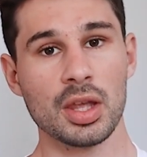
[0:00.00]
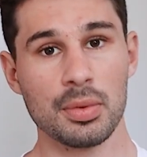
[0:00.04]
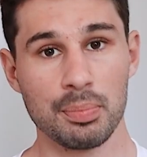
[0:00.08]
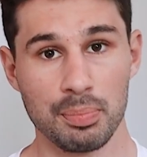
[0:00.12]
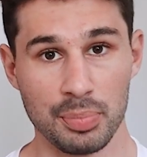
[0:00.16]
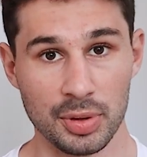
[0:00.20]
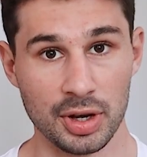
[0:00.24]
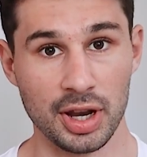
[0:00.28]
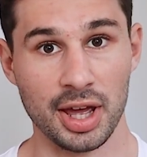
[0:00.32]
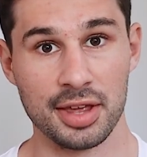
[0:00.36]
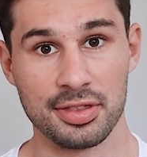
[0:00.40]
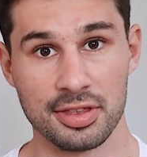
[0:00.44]

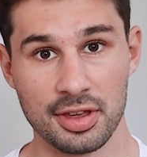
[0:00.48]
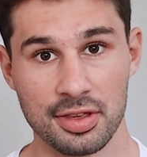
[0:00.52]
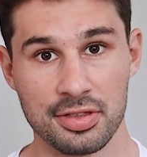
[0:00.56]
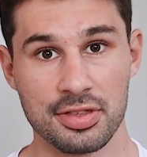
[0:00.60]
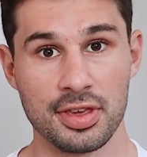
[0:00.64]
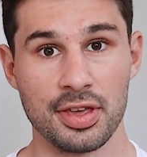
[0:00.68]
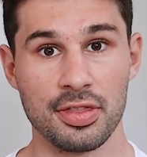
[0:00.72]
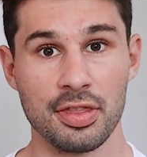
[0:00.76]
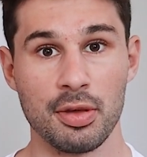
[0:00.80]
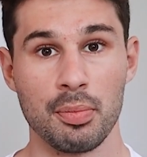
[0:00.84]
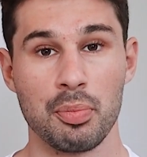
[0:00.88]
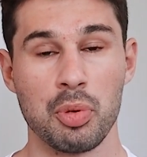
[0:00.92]
But as I
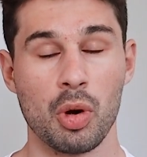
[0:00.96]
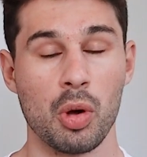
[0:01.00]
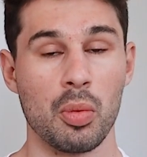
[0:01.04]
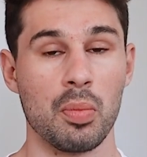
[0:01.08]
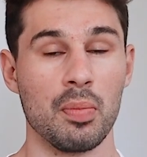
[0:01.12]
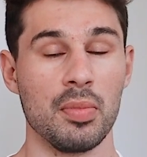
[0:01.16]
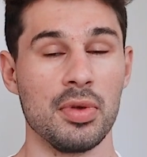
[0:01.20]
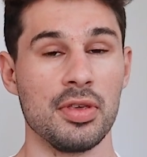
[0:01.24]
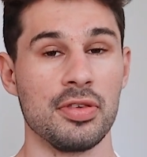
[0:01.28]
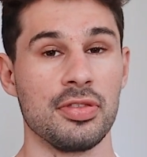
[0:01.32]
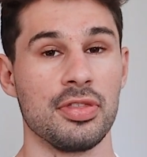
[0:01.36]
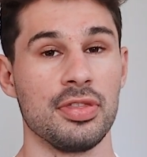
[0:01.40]
said, the
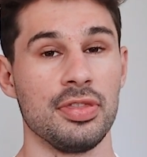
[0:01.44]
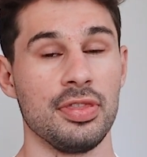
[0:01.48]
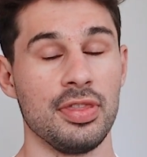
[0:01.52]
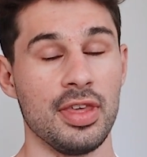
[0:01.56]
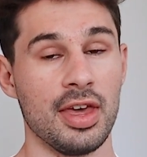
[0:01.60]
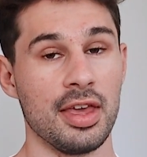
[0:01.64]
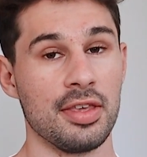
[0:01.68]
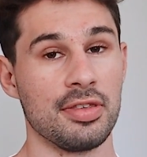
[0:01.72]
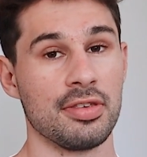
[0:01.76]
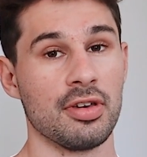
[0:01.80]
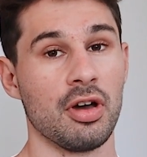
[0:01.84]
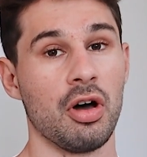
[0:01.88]
problem is
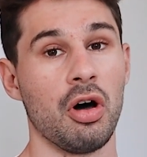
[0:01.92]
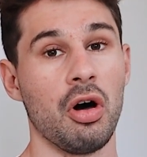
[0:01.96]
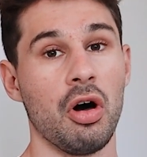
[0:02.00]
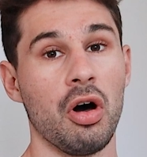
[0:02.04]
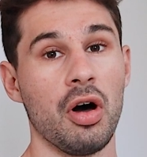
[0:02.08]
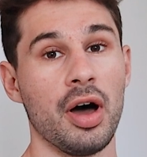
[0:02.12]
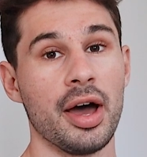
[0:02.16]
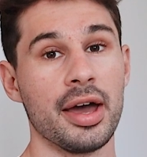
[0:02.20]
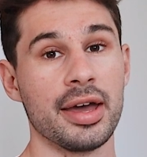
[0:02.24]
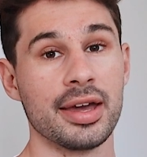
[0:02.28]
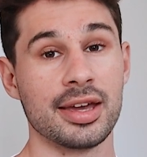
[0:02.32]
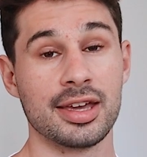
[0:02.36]
there's
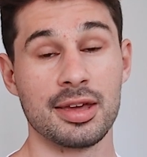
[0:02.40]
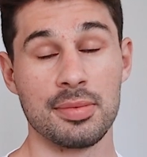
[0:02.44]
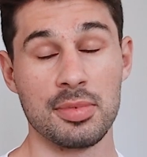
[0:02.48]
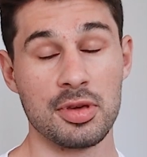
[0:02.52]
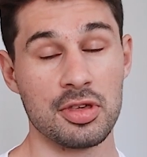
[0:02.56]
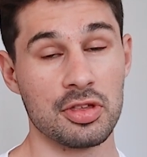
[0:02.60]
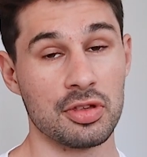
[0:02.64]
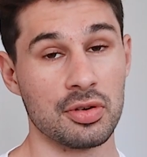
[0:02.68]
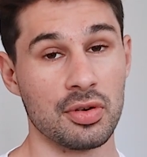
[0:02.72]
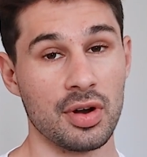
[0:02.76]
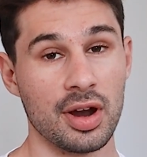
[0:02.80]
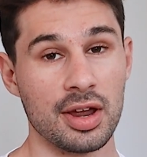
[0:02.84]
high
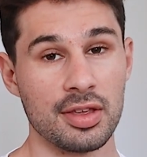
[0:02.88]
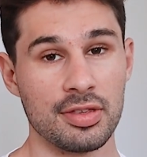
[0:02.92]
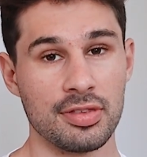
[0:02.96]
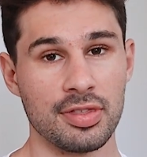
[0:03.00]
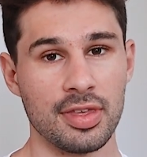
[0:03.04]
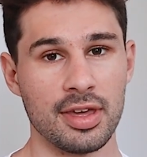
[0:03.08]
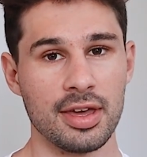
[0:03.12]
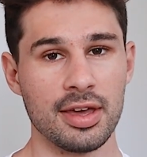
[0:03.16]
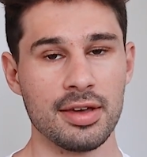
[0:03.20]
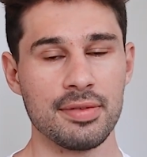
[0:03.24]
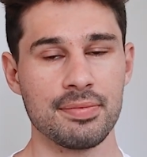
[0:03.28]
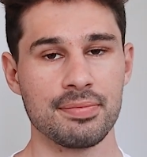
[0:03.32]
commission rates
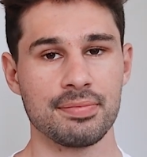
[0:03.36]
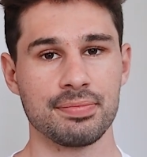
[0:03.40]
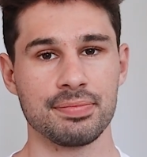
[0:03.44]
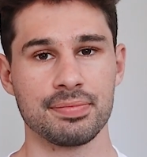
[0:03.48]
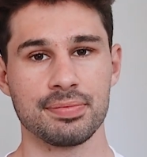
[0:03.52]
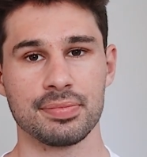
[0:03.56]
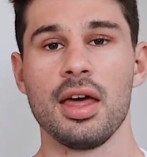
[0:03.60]
there.